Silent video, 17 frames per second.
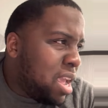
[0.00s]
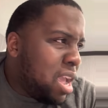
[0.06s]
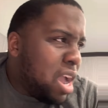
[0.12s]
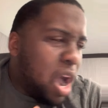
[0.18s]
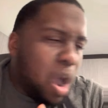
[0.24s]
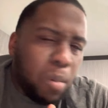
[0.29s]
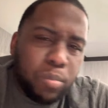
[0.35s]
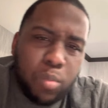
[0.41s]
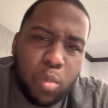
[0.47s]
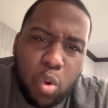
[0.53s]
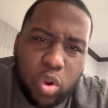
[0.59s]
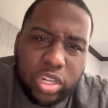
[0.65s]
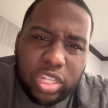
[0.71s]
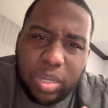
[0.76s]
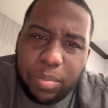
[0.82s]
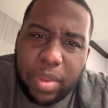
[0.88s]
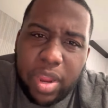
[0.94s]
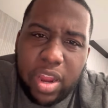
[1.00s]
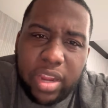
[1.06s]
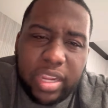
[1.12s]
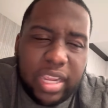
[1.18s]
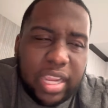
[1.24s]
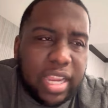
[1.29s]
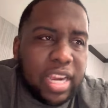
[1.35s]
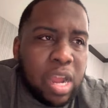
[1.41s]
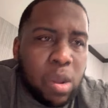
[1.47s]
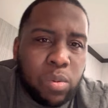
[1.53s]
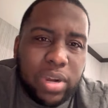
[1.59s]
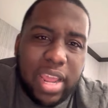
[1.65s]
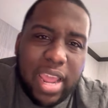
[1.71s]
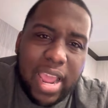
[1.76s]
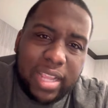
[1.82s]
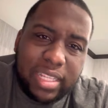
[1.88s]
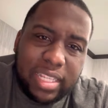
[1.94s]
I'm Moorish American and I want
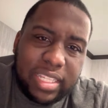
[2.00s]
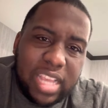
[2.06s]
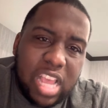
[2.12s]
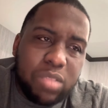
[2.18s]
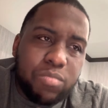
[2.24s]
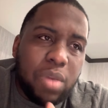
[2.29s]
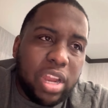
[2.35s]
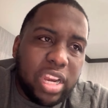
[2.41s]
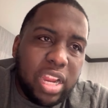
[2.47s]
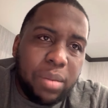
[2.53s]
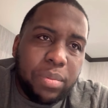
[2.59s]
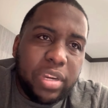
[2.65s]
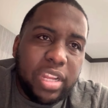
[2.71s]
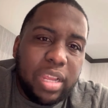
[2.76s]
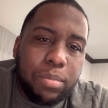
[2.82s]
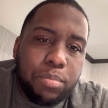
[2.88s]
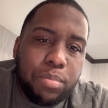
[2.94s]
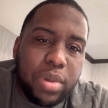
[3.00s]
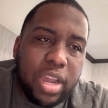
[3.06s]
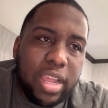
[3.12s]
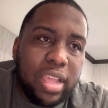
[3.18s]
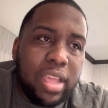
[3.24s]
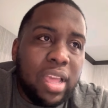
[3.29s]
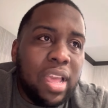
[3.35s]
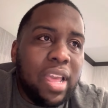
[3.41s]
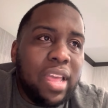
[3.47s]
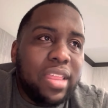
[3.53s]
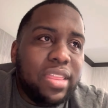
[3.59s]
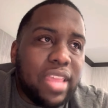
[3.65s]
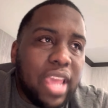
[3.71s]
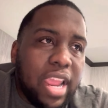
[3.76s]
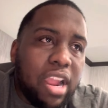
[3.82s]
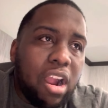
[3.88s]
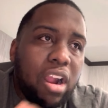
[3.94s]
to exercise my liberty, but
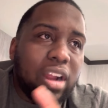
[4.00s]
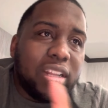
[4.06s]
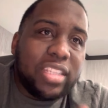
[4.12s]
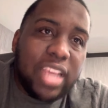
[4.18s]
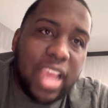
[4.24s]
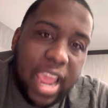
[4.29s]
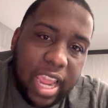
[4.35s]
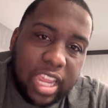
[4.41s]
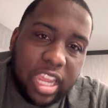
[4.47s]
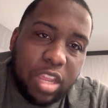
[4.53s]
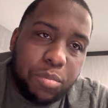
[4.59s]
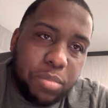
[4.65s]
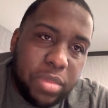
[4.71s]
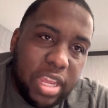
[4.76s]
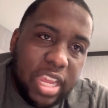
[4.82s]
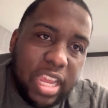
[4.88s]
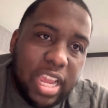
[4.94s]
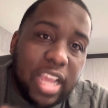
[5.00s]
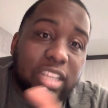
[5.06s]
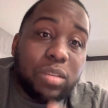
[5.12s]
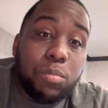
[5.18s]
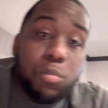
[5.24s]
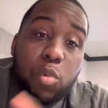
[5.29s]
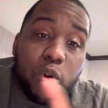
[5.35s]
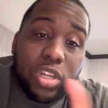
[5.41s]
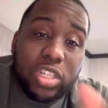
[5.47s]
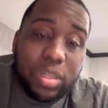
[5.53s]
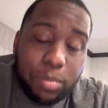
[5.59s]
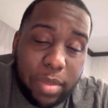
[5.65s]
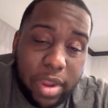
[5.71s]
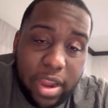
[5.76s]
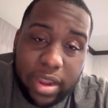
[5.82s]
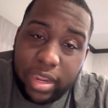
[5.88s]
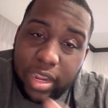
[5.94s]
they are attacking me as a Moorish
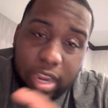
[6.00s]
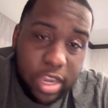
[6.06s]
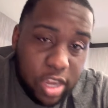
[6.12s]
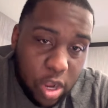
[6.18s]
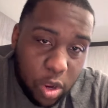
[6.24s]
American.